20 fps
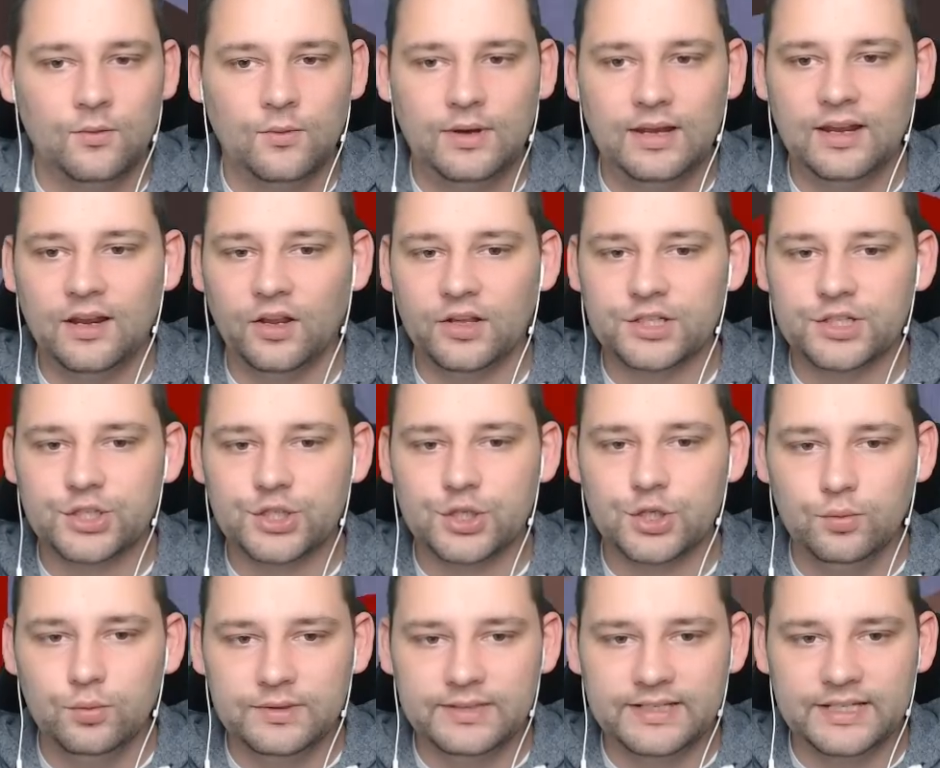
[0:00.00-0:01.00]
Need a nice
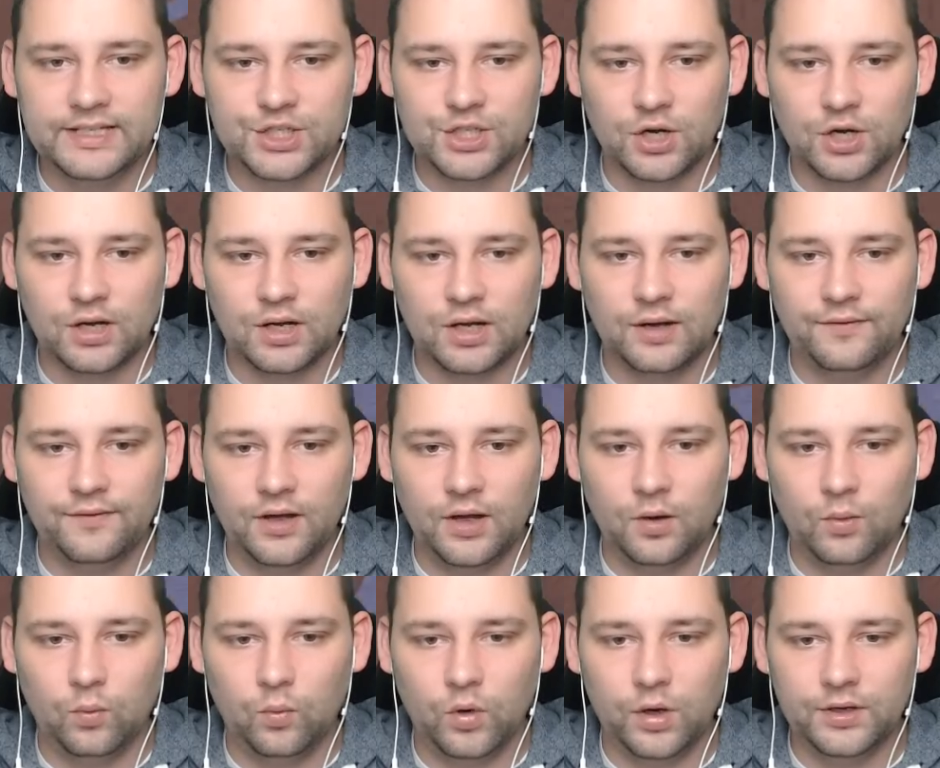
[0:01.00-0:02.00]
juicy chunk of
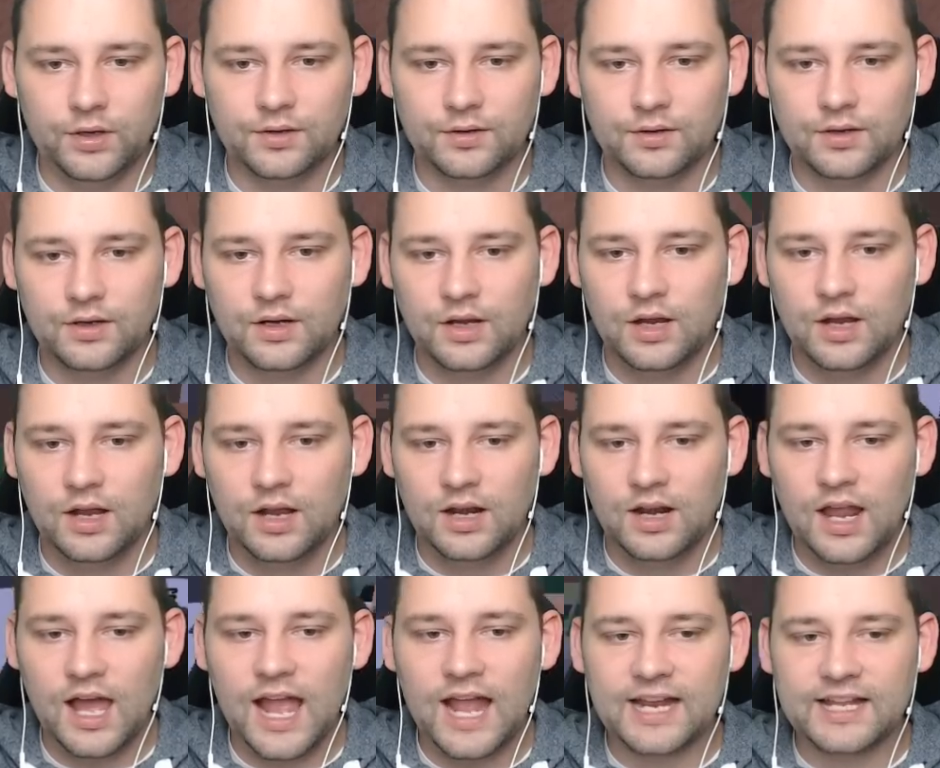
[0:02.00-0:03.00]
uh, wood.
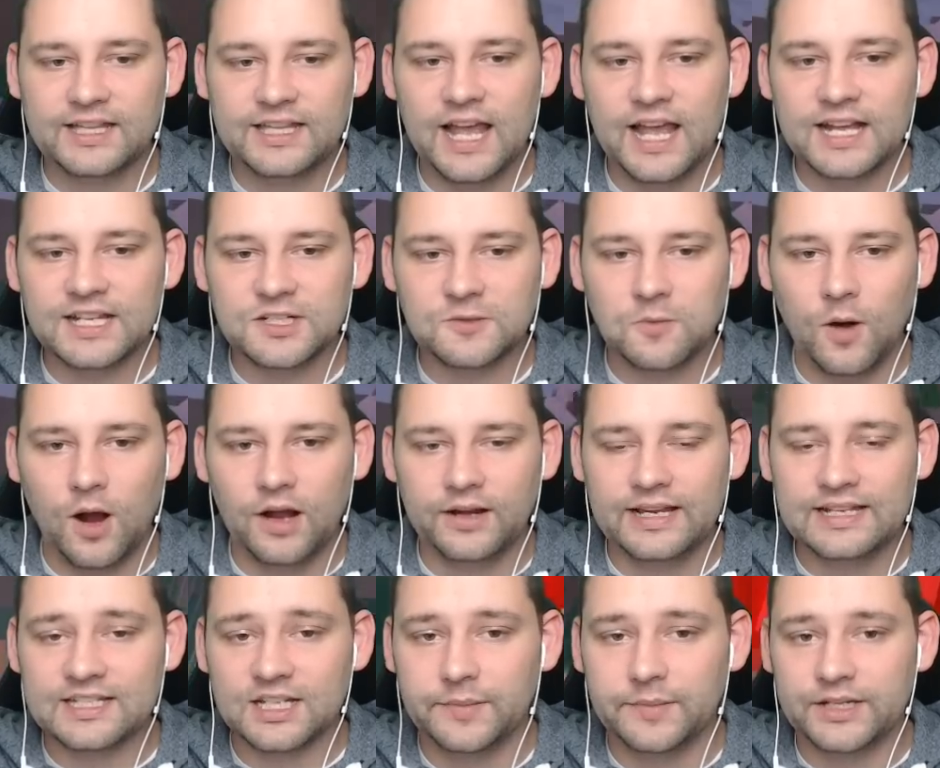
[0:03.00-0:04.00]
Like this one.
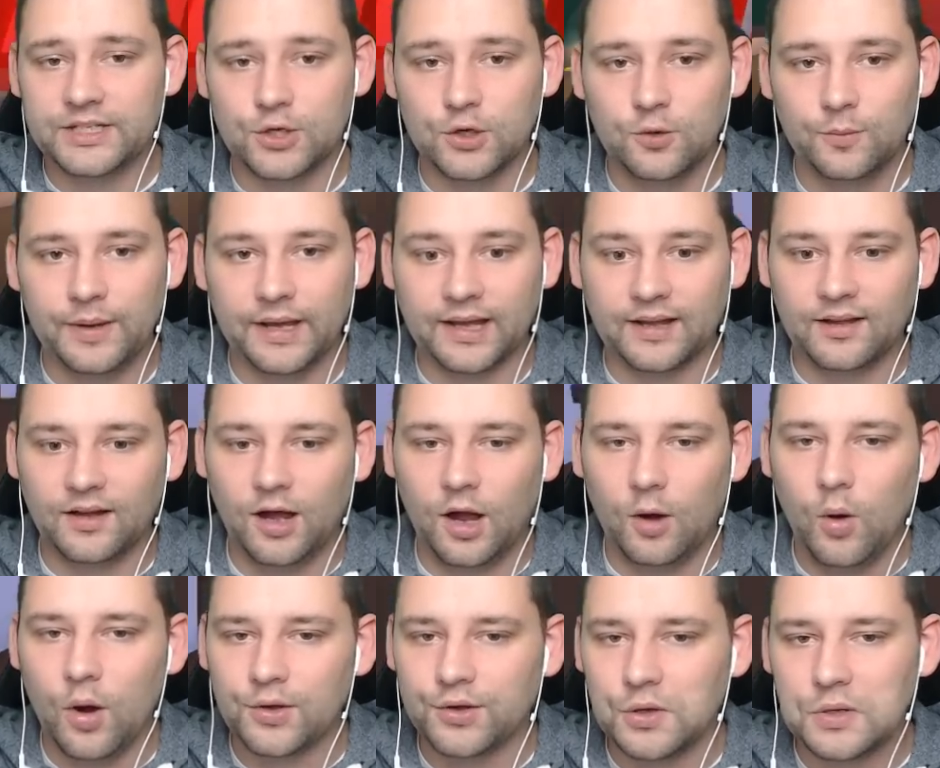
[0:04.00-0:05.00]
This is going to be too big. I
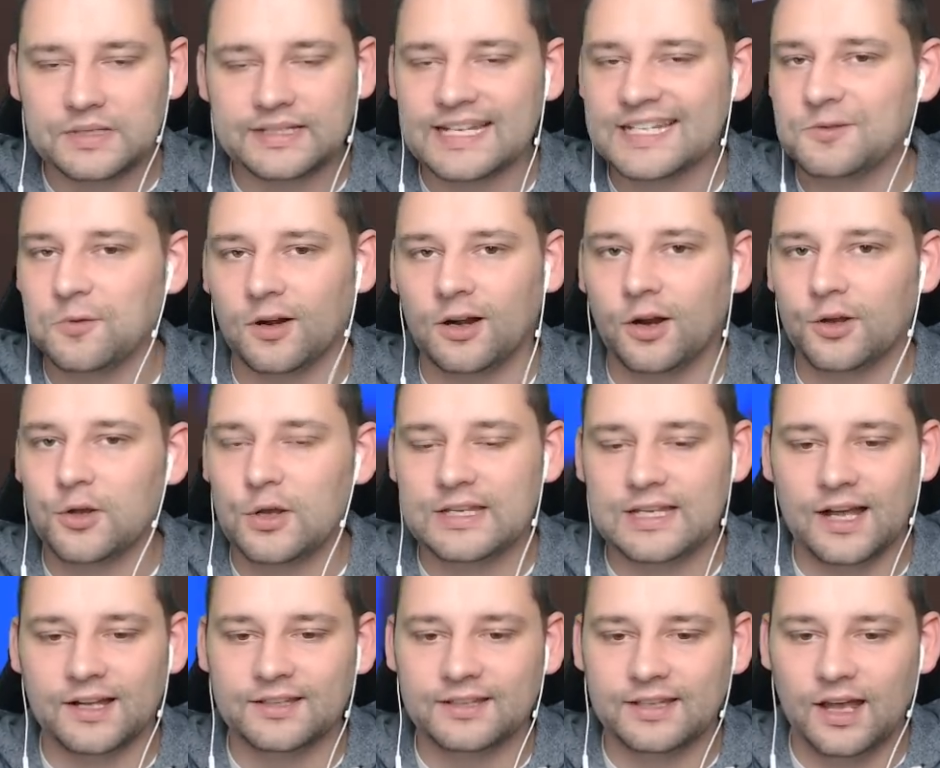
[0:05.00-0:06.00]
won't use this one. I'll use
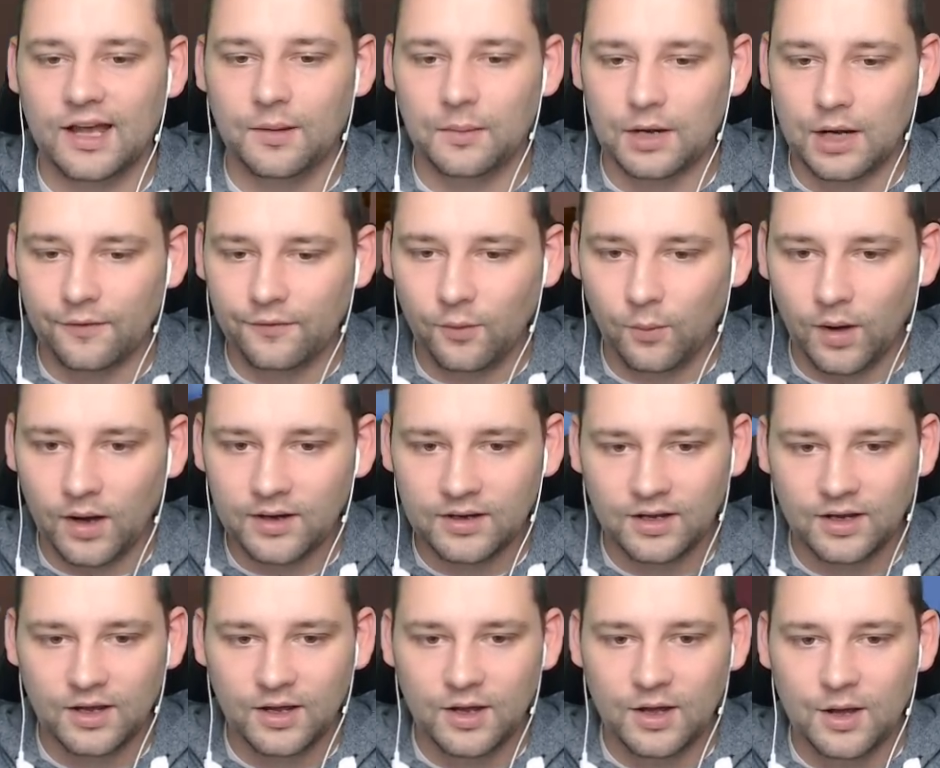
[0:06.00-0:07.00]
it on the, uh, another one.
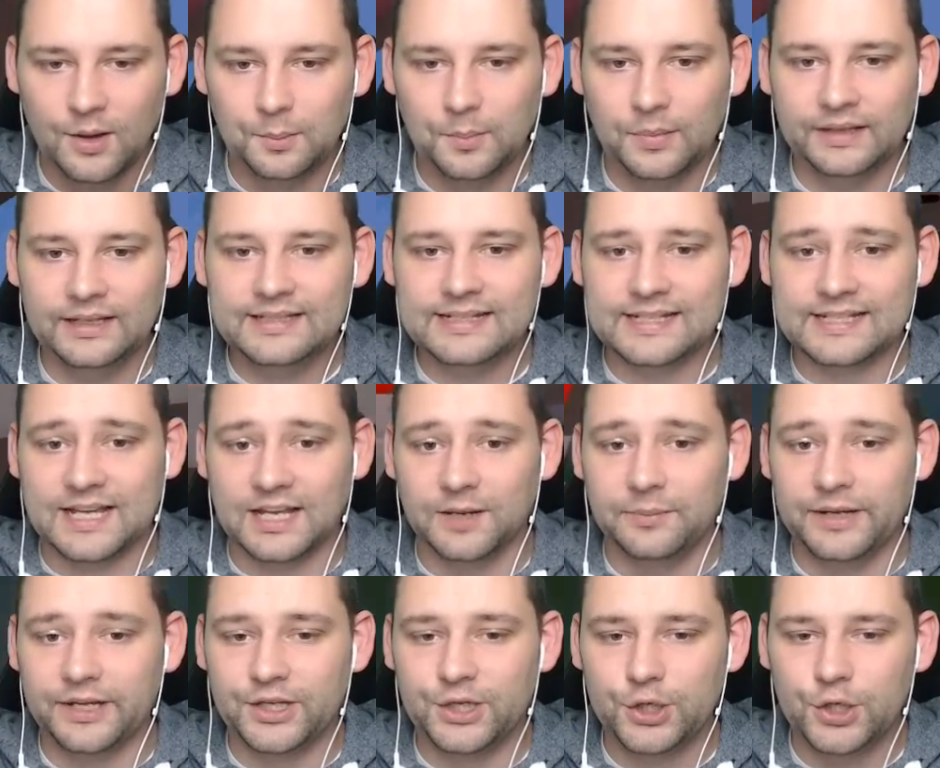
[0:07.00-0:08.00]
But this is going to
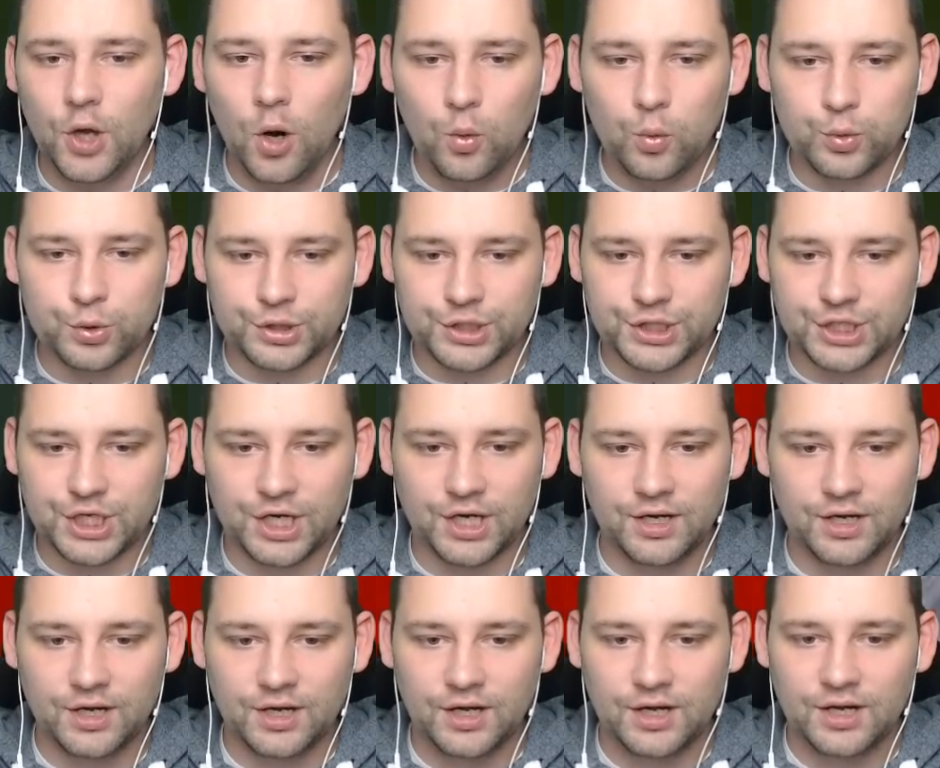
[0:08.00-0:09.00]
be huge.
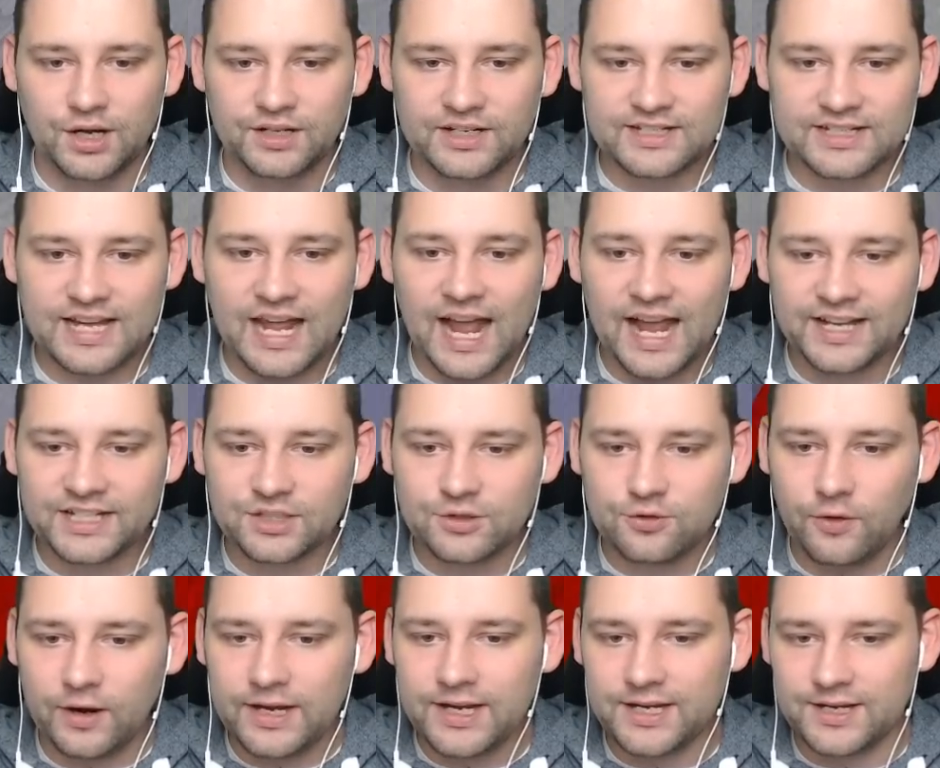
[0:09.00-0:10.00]
The sky is
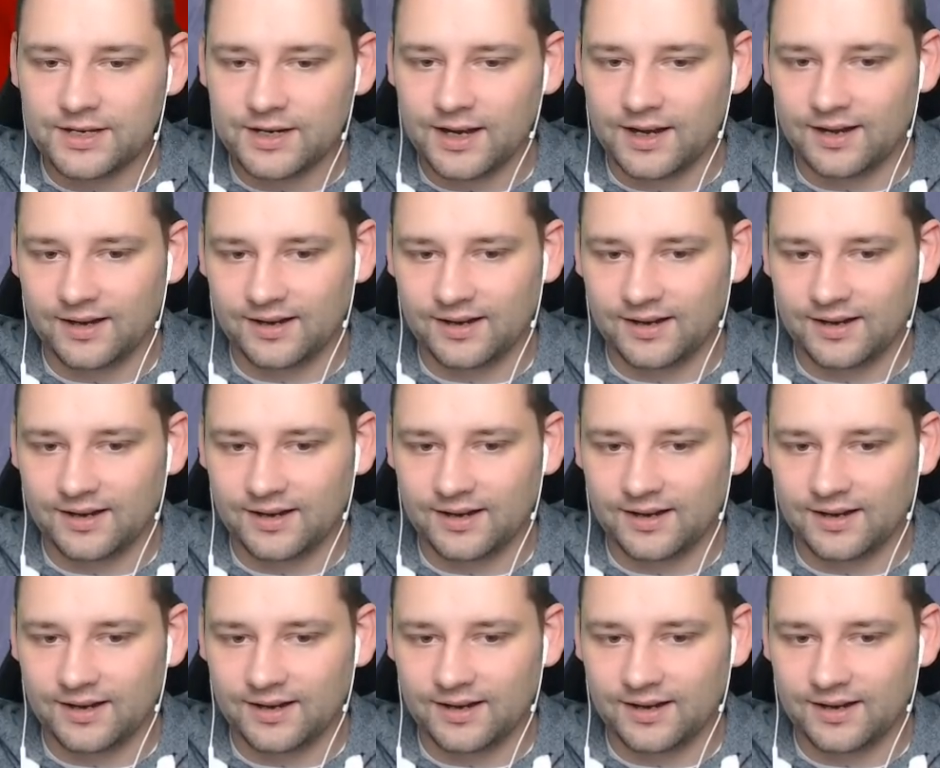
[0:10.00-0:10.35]
green.